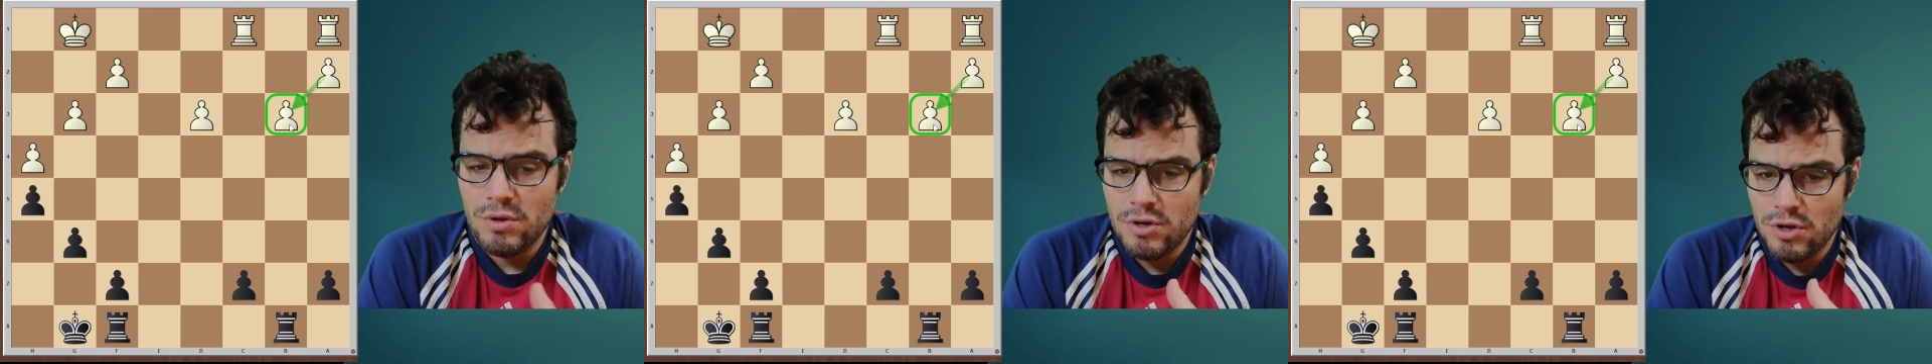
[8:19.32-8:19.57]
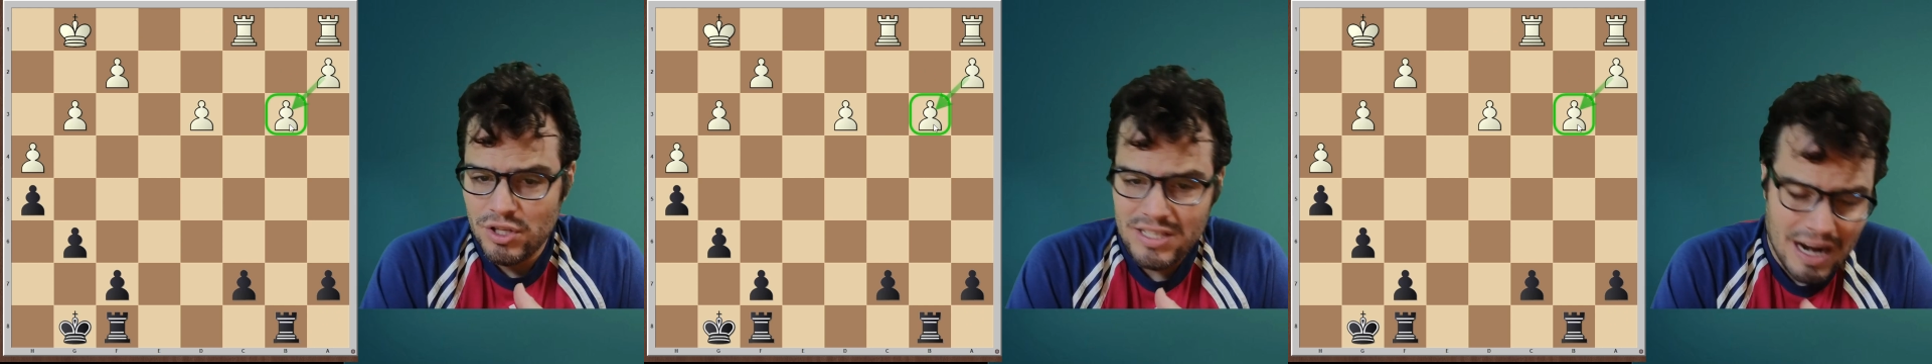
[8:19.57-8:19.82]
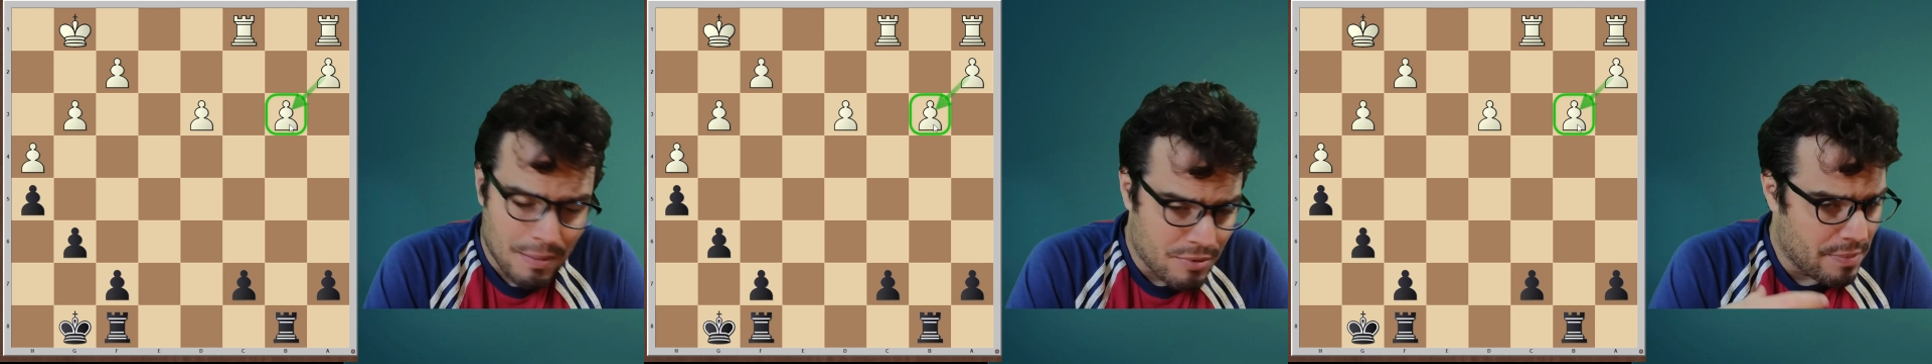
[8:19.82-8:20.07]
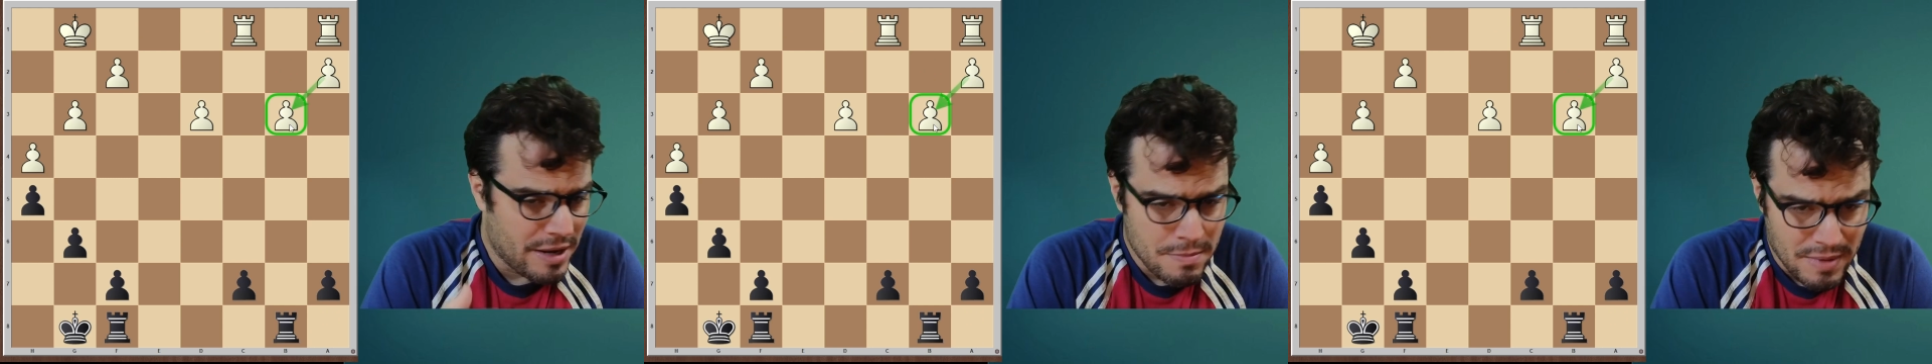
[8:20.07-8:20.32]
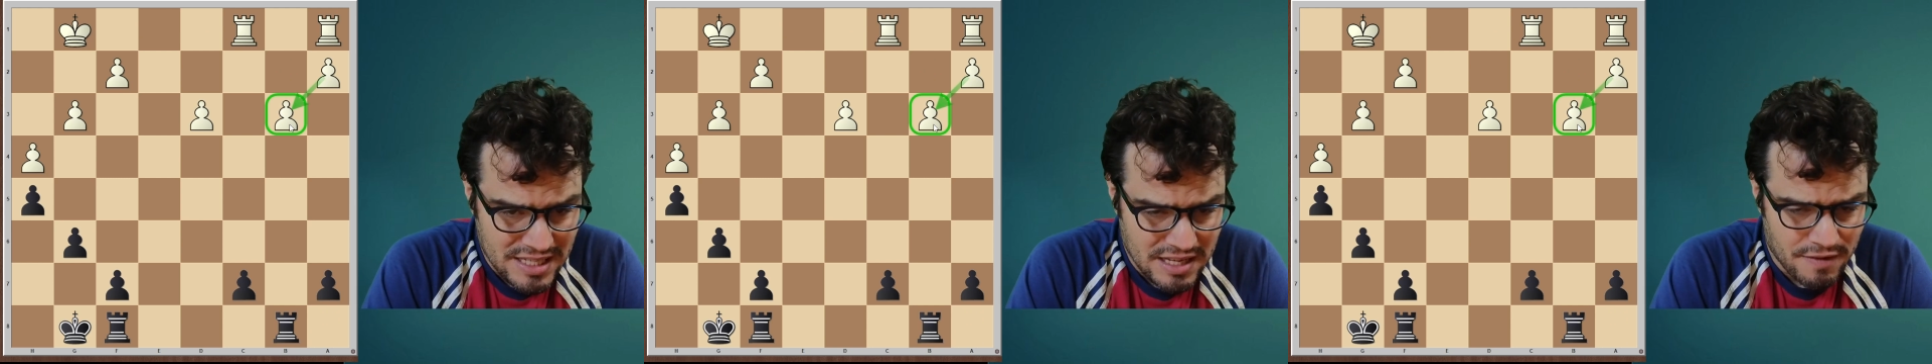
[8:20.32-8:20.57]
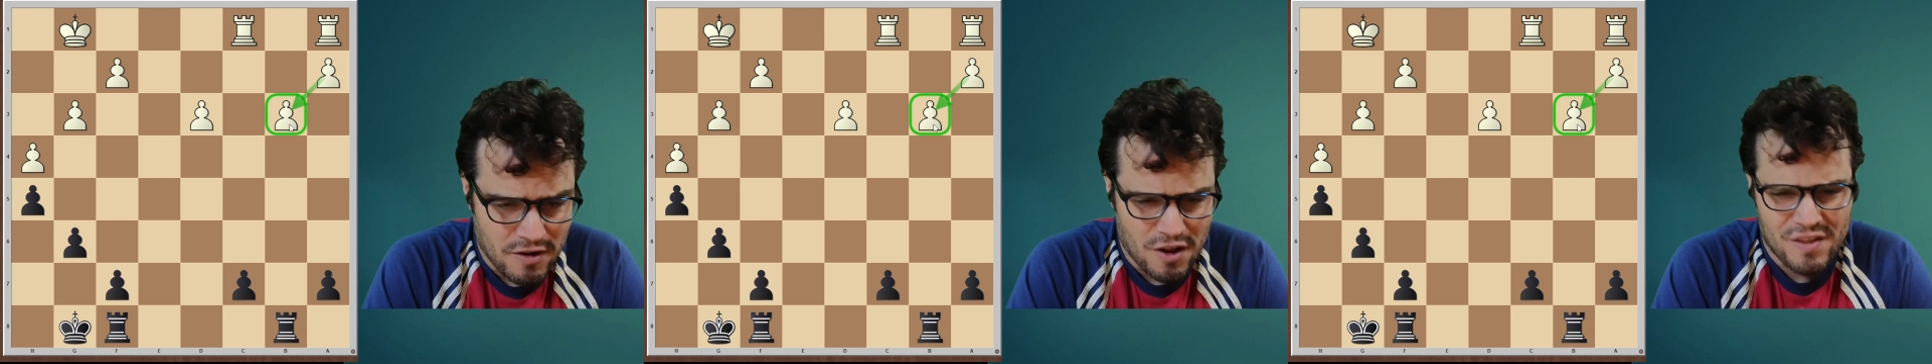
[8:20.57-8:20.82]
notice that I'm repeating
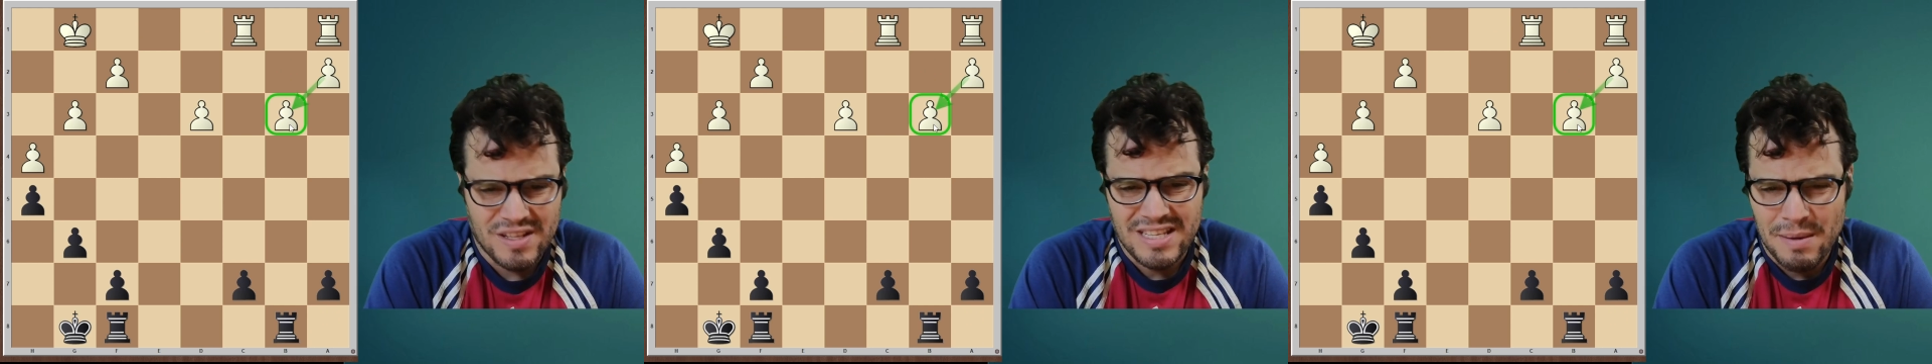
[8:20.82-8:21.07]
myself a lot of the time.